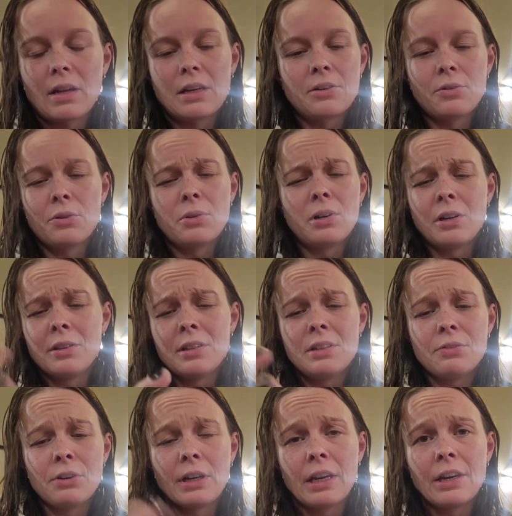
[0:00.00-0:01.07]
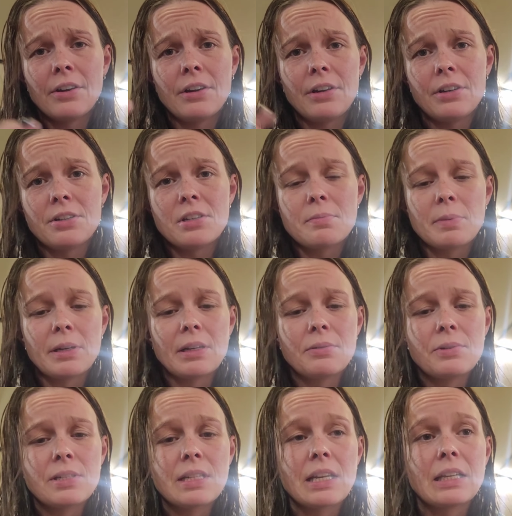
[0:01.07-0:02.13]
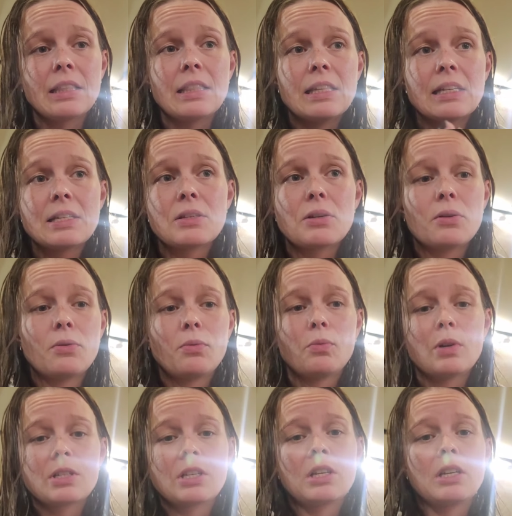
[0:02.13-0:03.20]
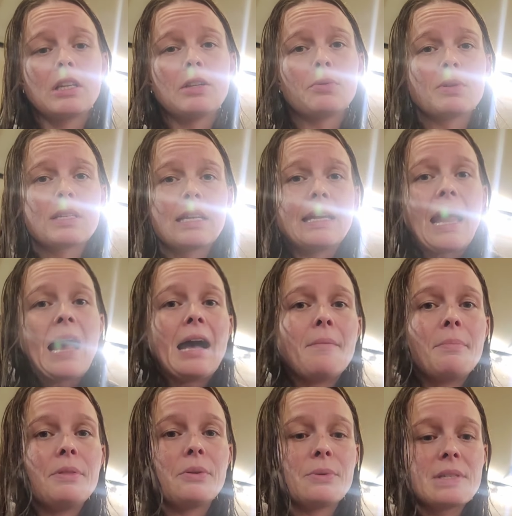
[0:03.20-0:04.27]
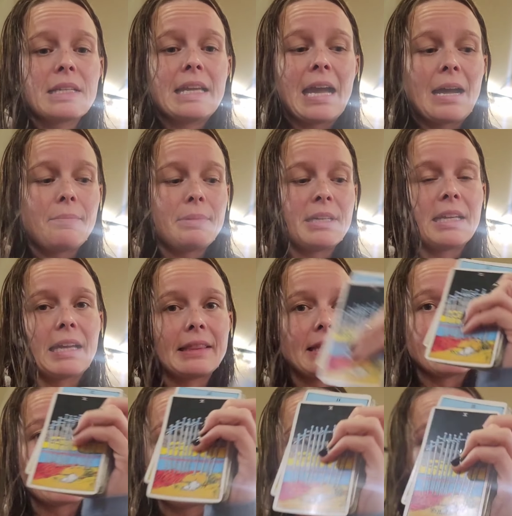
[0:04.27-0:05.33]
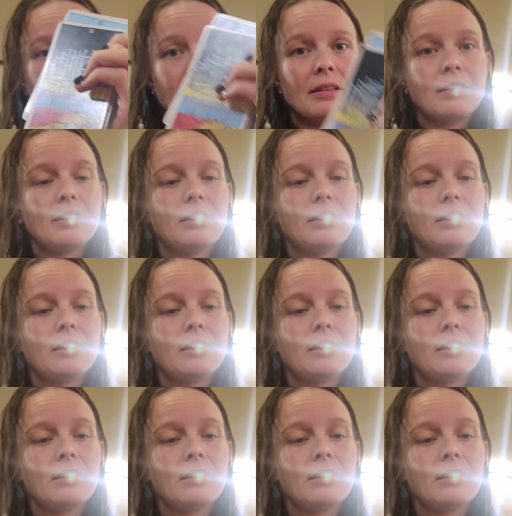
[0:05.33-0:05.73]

I don't know all the different carriers, but it was like this wasn't. There was a gap. There was a gap to get this done.